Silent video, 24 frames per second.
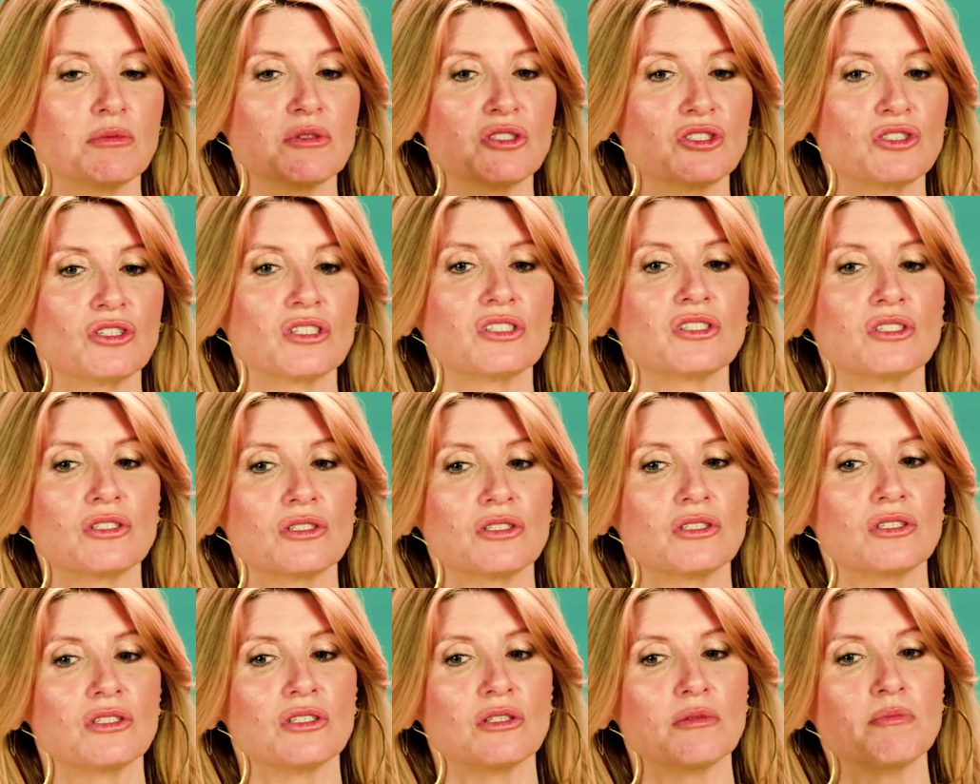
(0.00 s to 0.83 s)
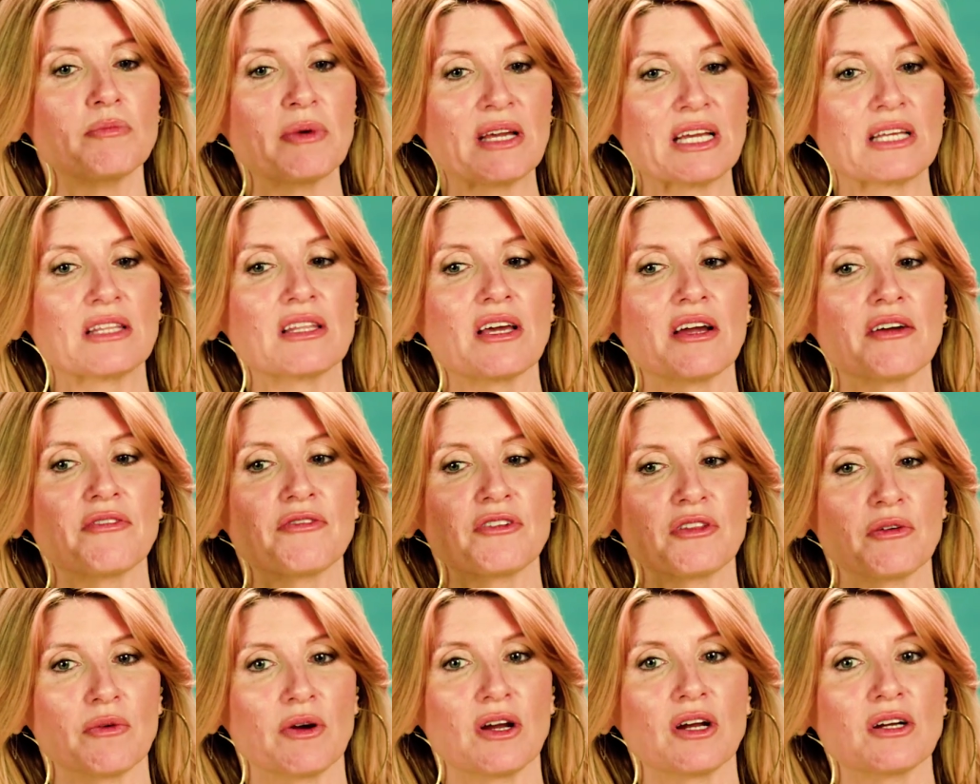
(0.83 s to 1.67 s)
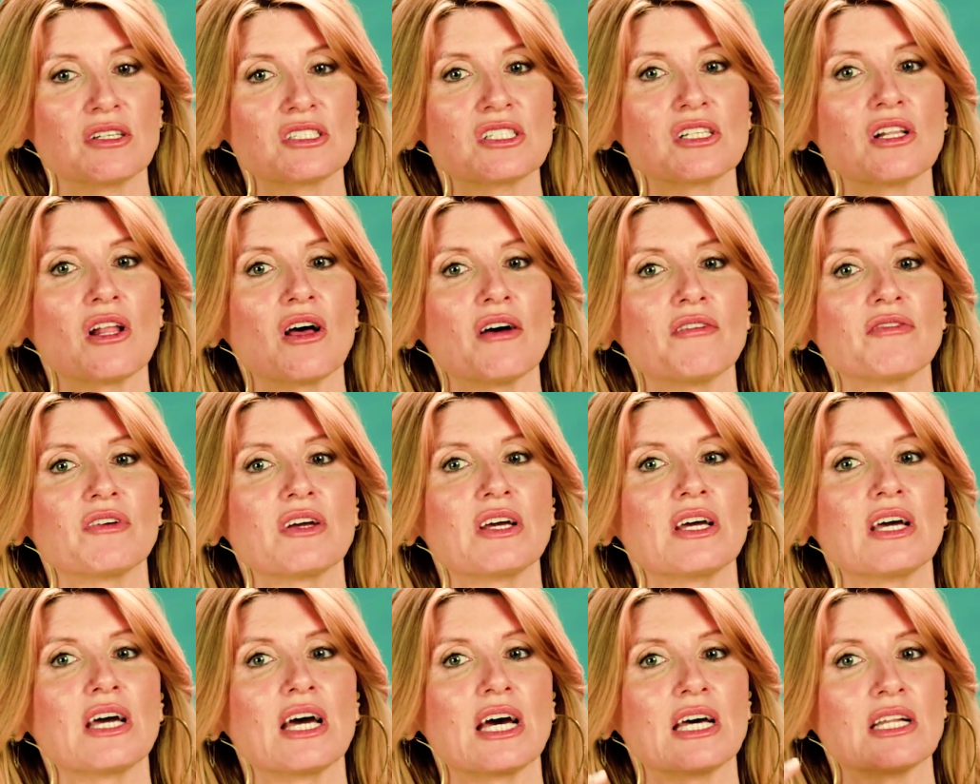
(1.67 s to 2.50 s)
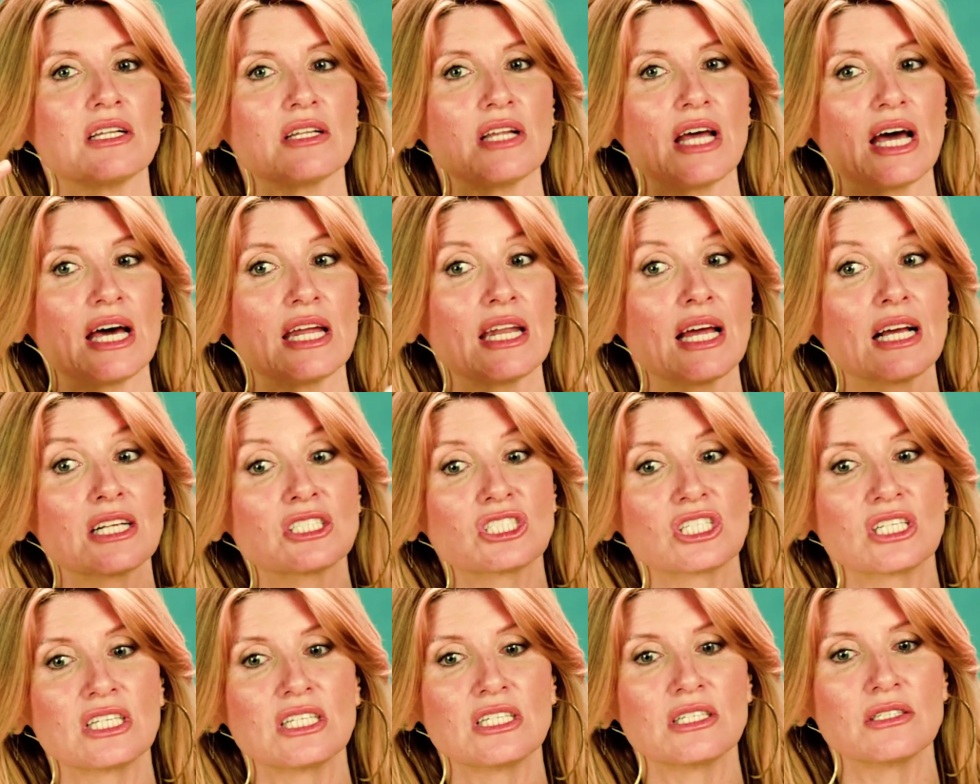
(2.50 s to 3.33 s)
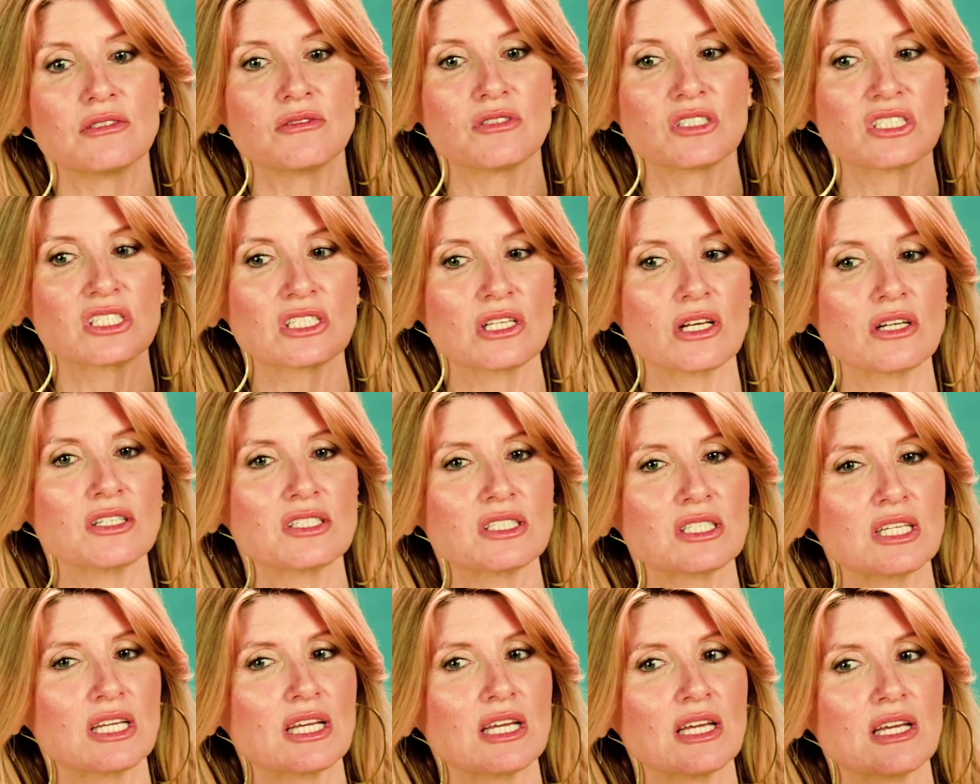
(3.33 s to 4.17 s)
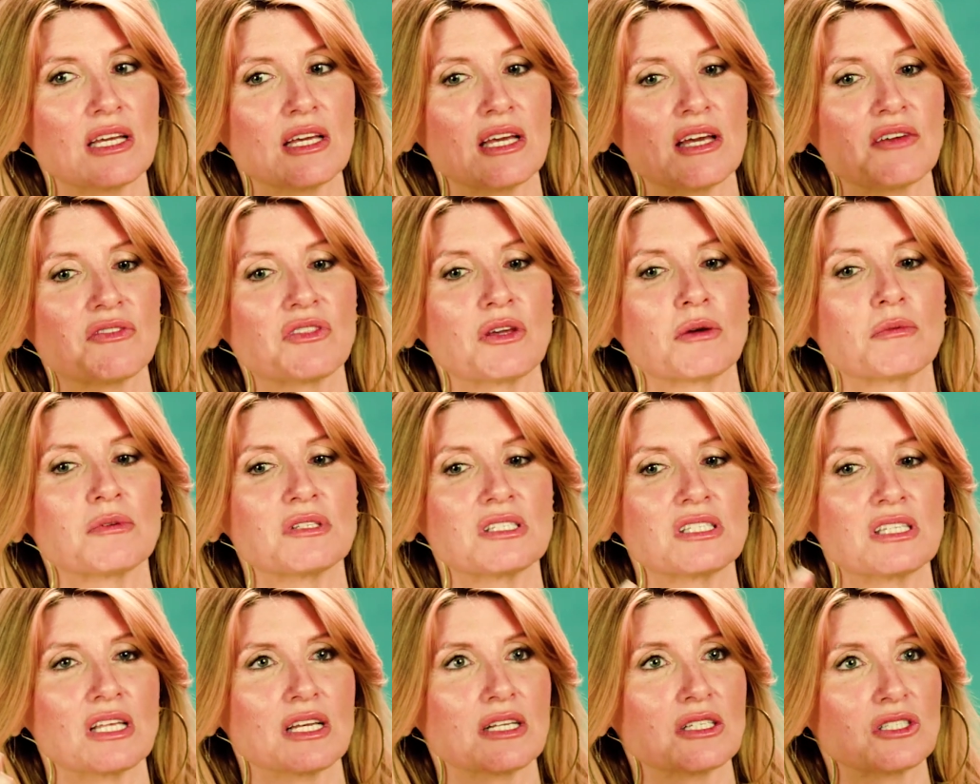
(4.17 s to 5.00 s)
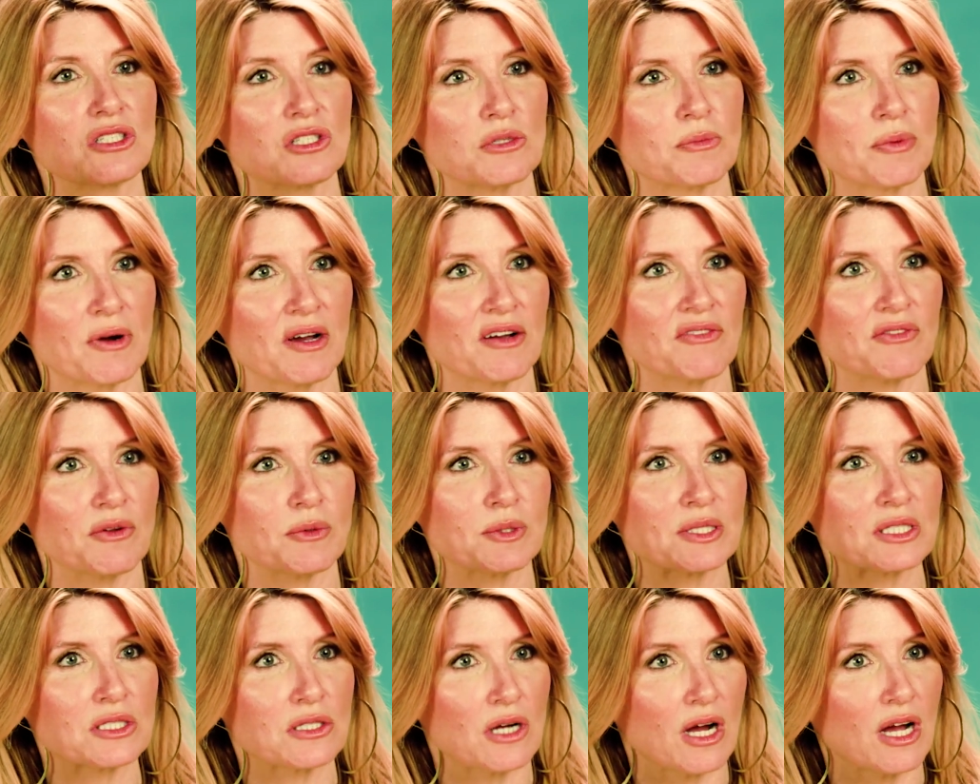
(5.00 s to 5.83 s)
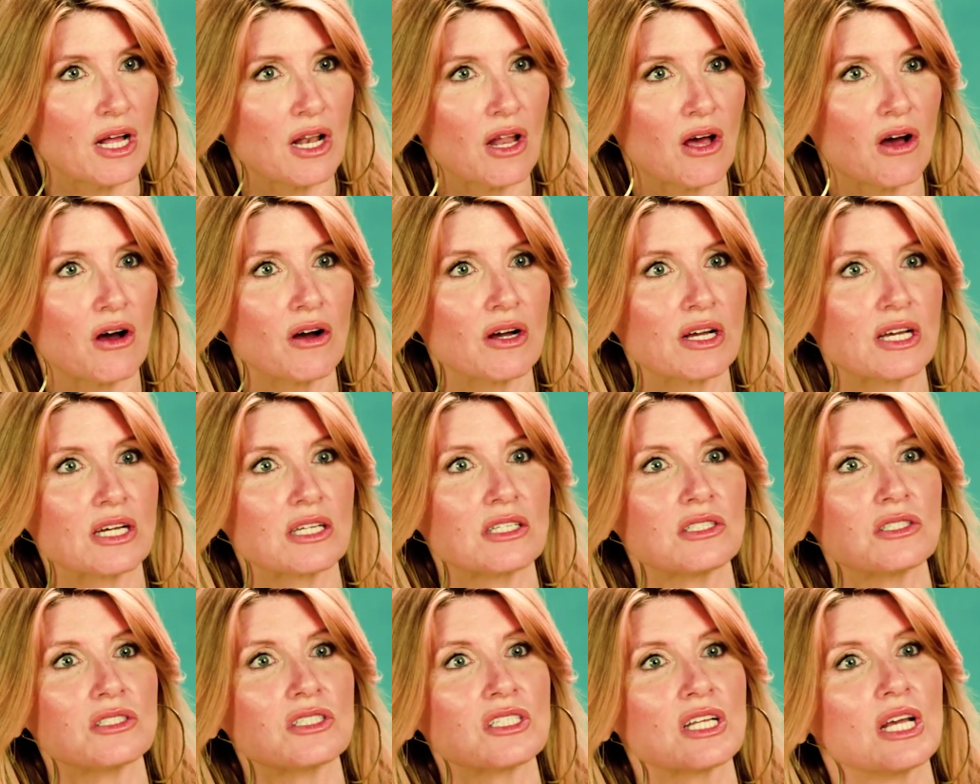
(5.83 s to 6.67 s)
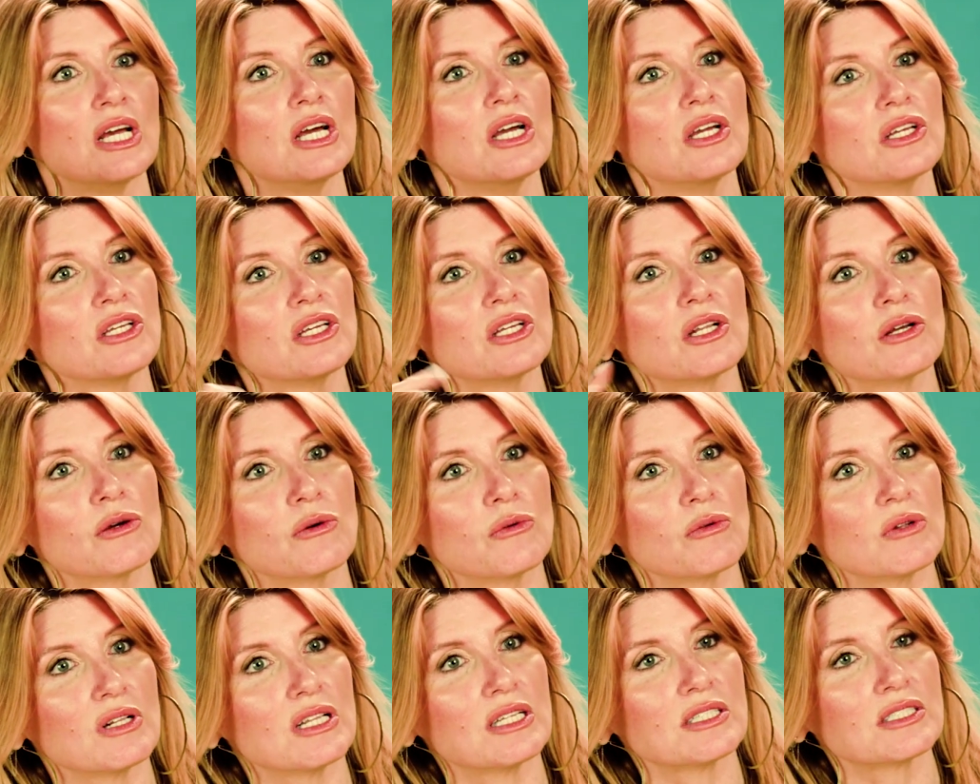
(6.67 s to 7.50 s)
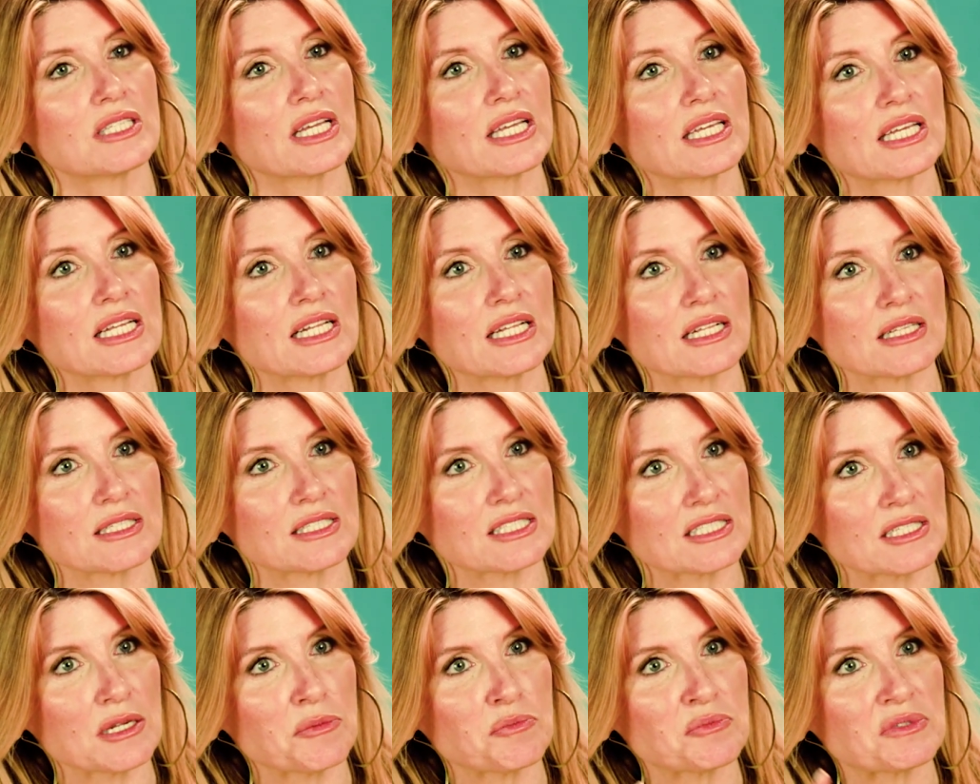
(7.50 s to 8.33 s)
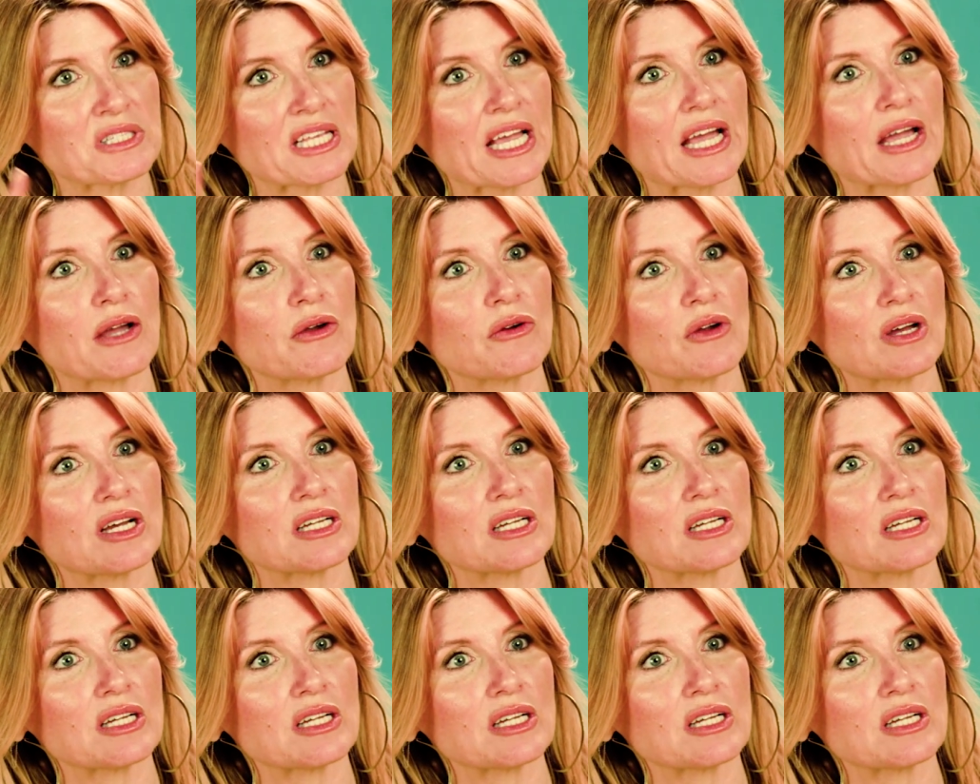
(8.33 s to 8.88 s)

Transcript: was just being there for the rehearsal of it and, and actually discussing if there was like superfluous dialogue and, you know, taking little snips out